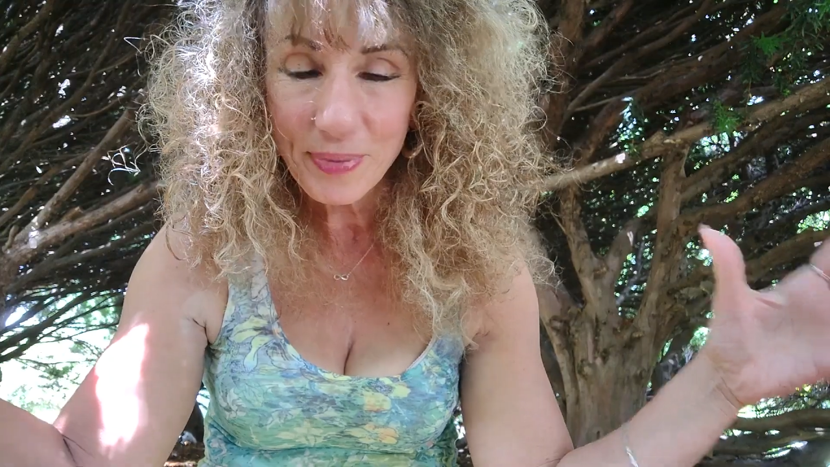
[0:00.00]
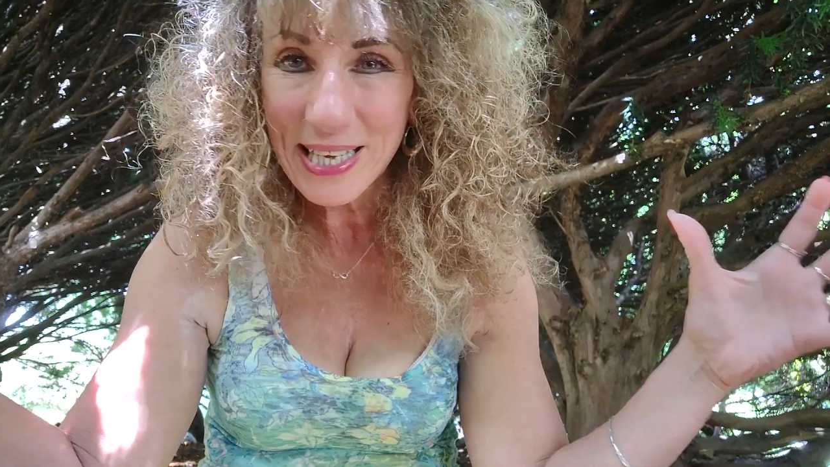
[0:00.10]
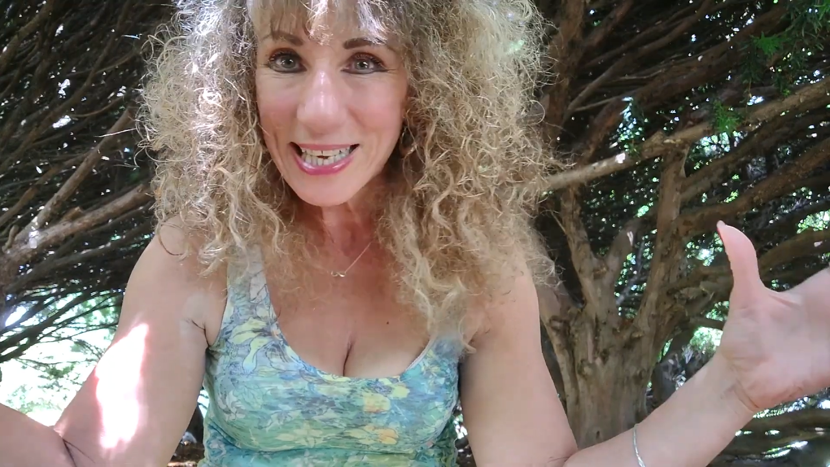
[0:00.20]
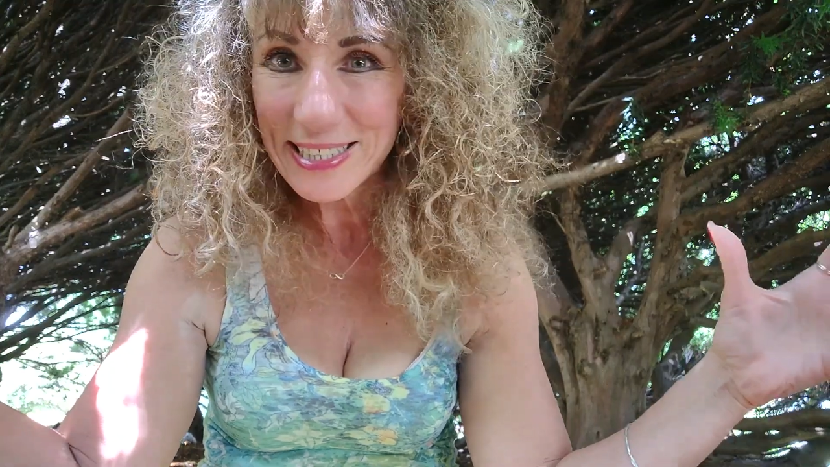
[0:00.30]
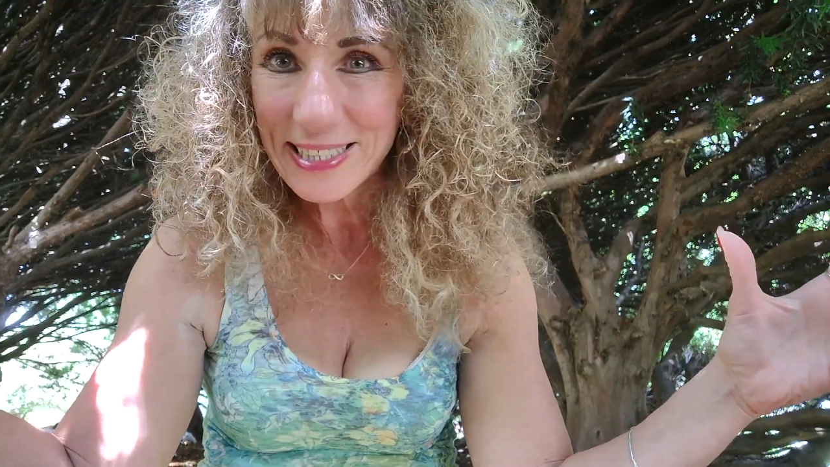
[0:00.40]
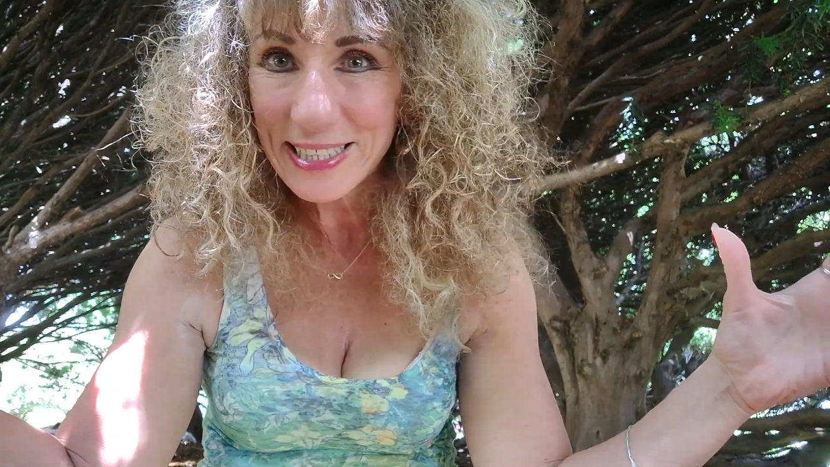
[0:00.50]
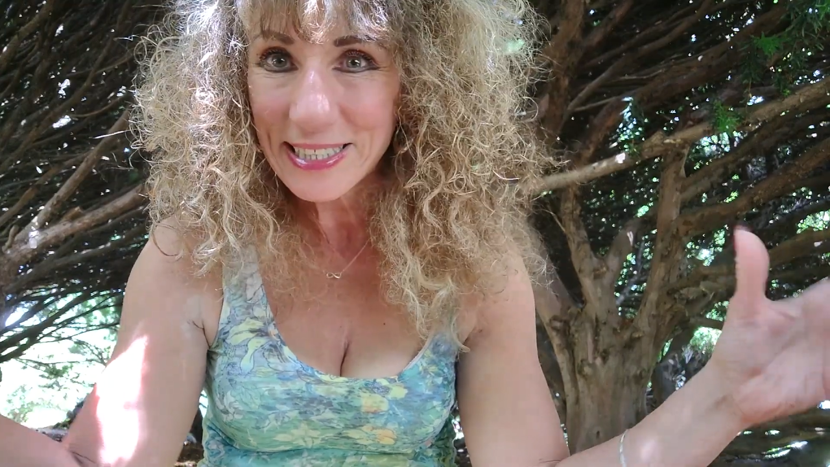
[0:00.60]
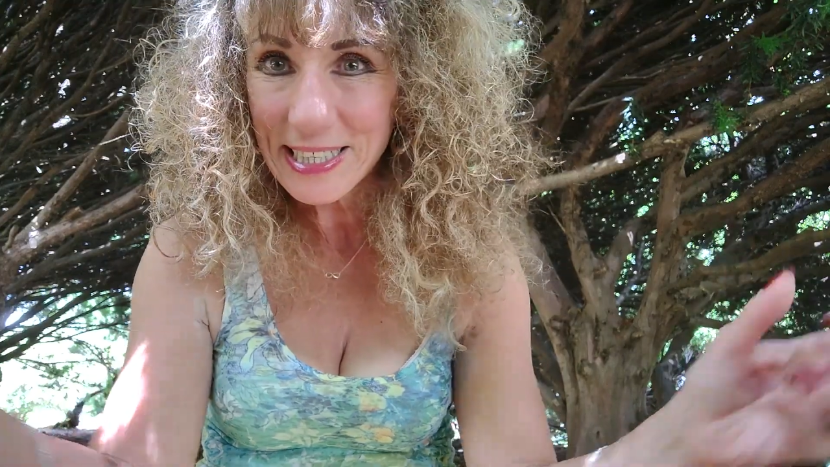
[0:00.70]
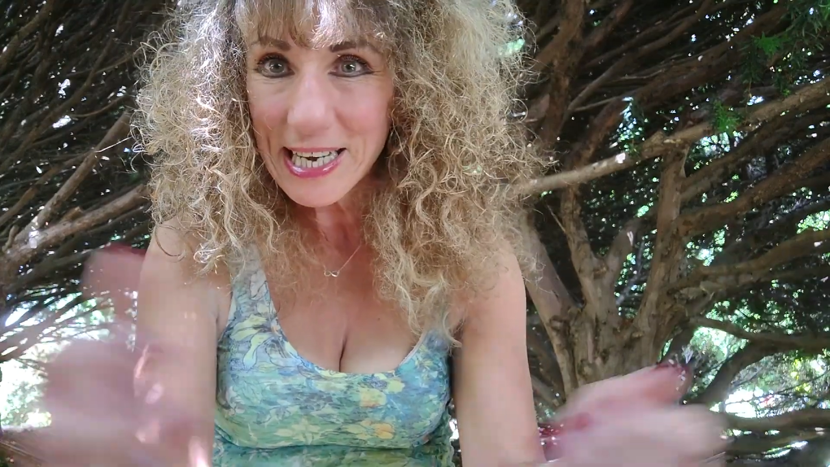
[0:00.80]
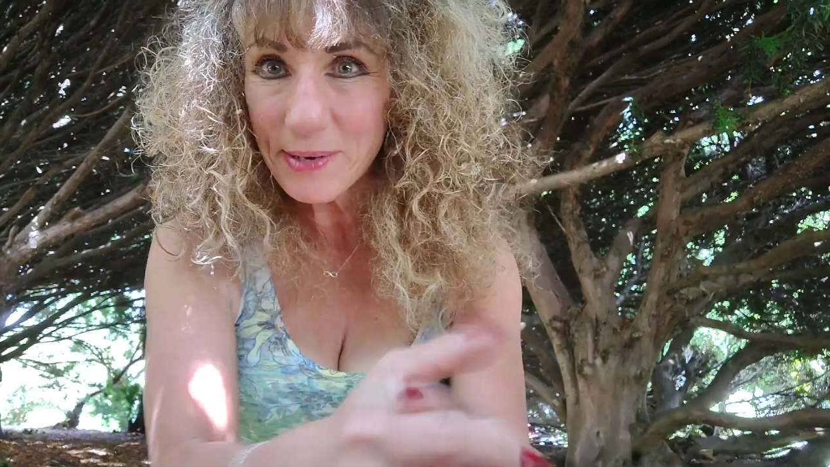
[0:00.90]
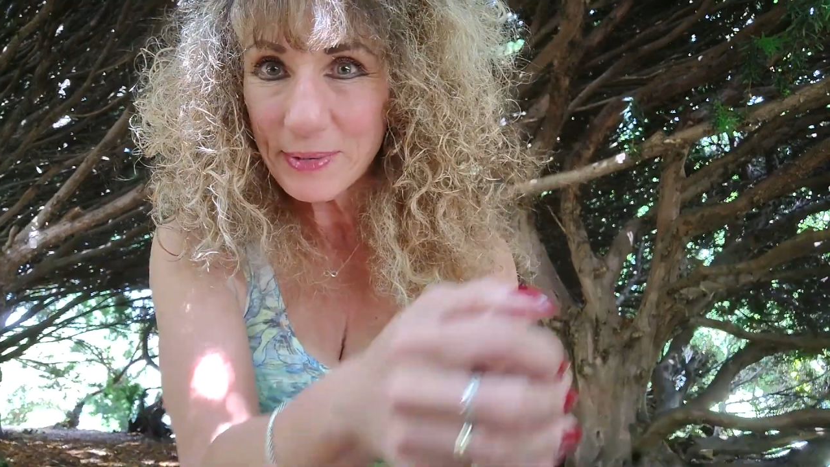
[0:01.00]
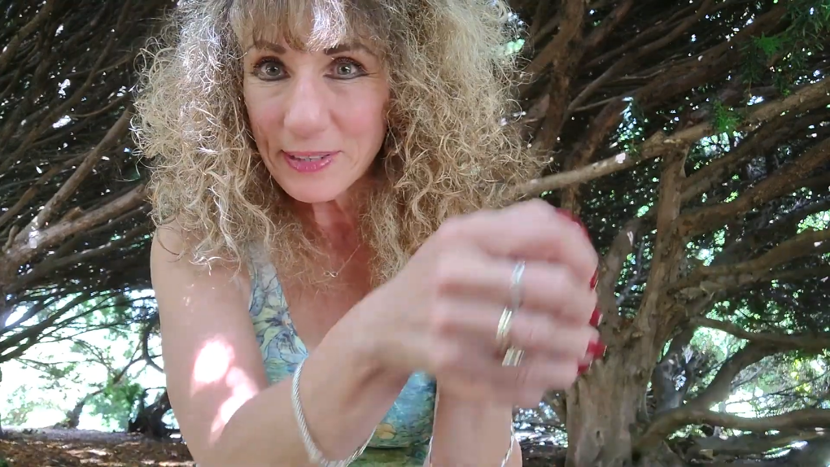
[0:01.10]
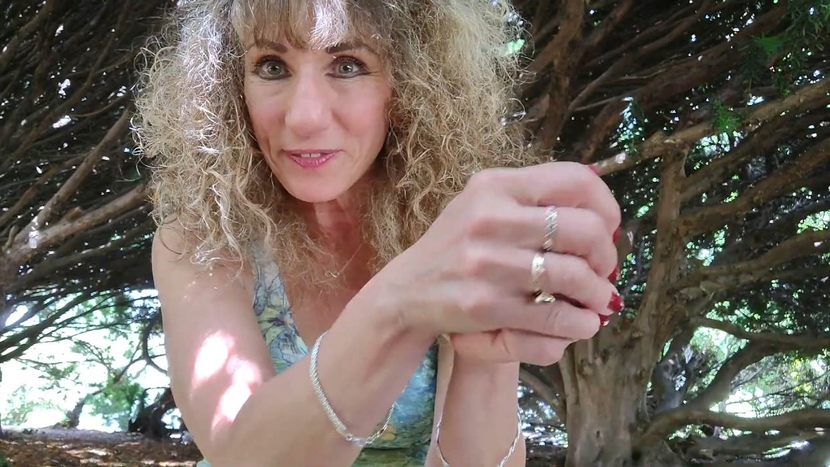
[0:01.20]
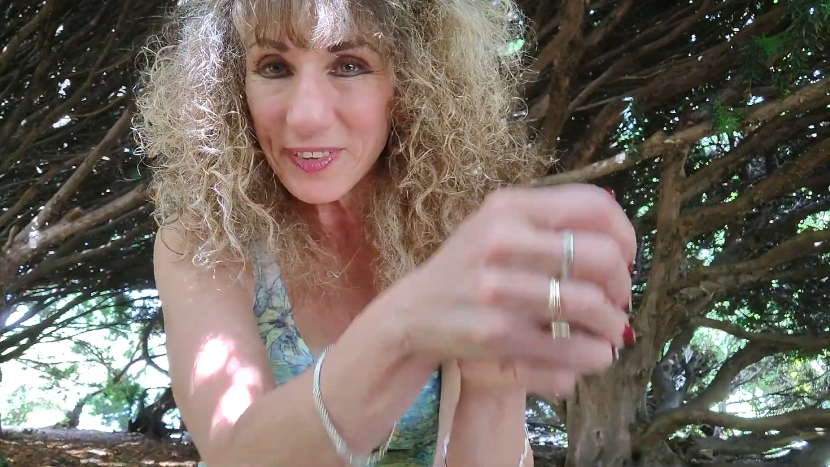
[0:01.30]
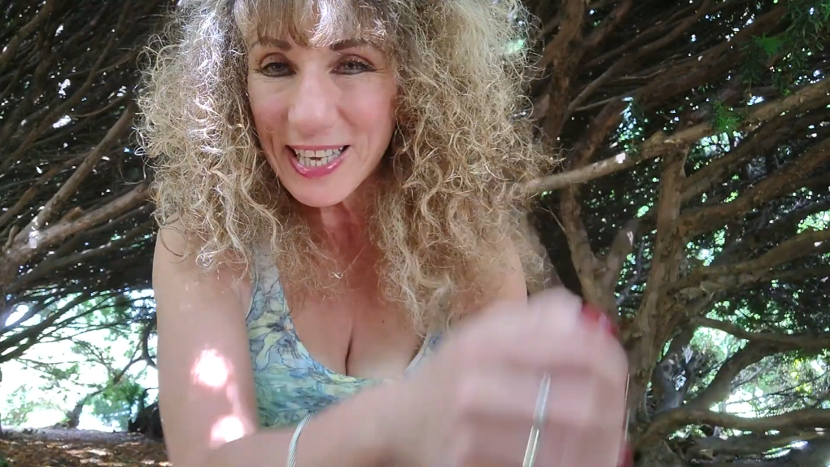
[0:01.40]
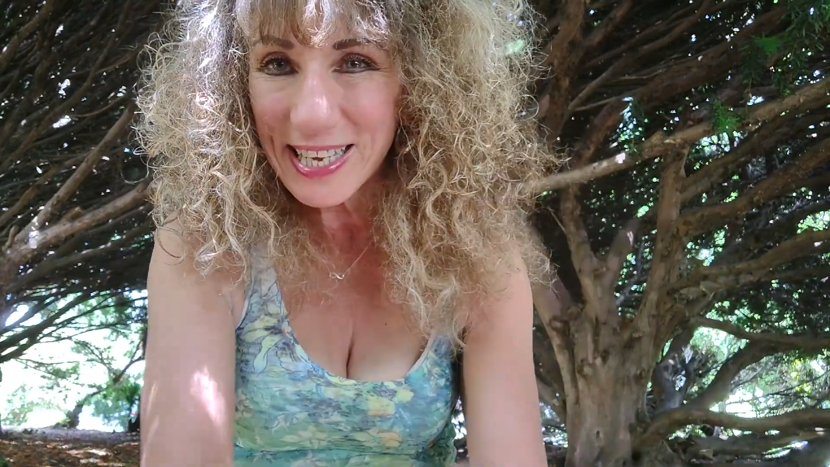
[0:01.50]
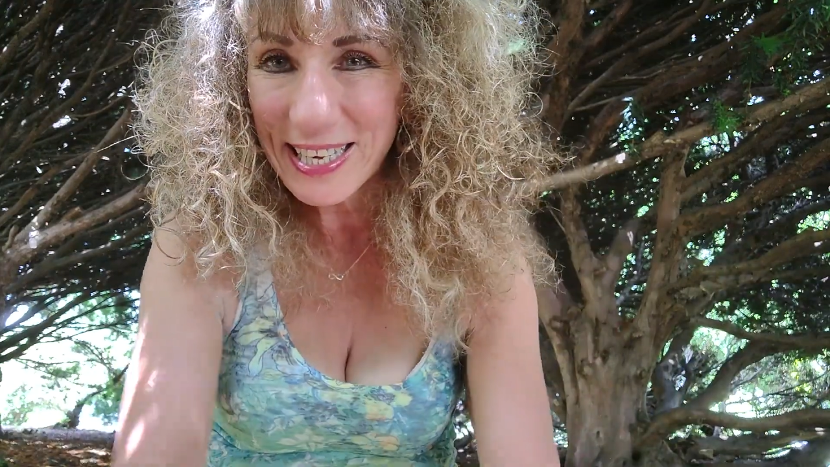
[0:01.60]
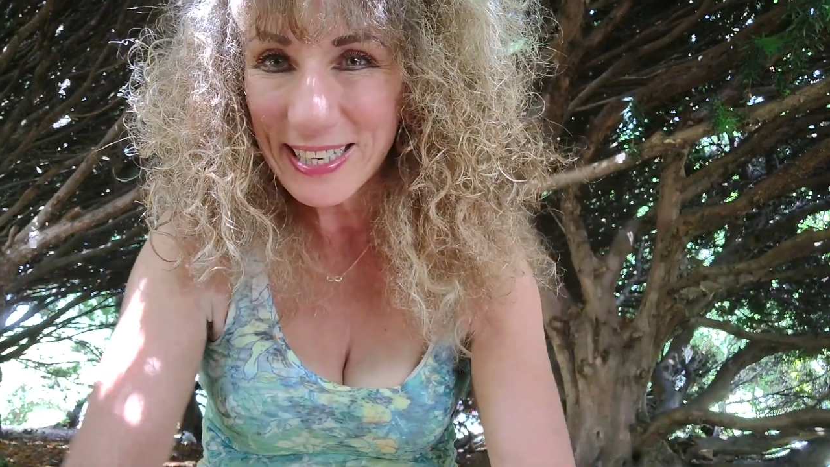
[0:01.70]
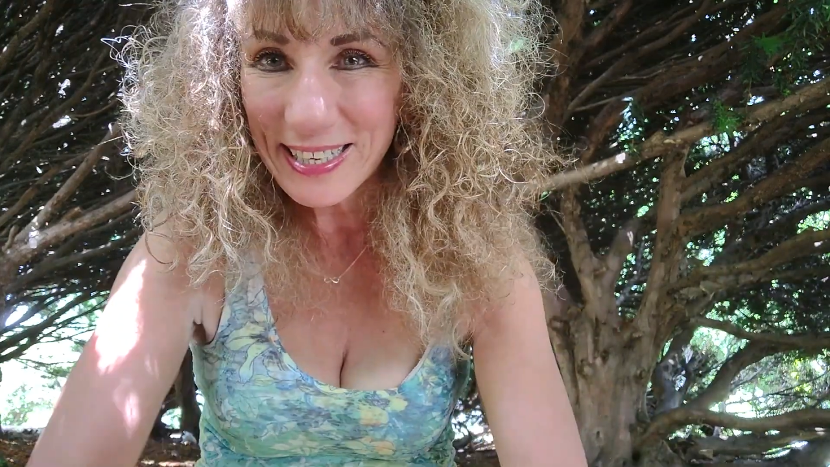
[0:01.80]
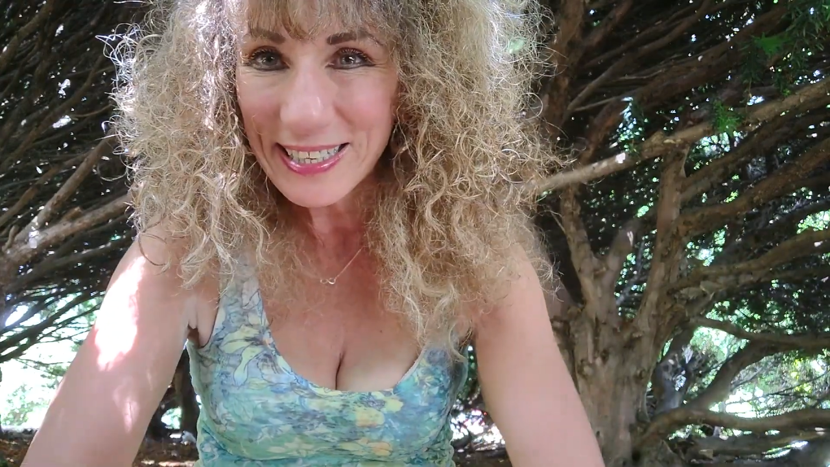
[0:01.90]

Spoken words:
plastic sign with the flag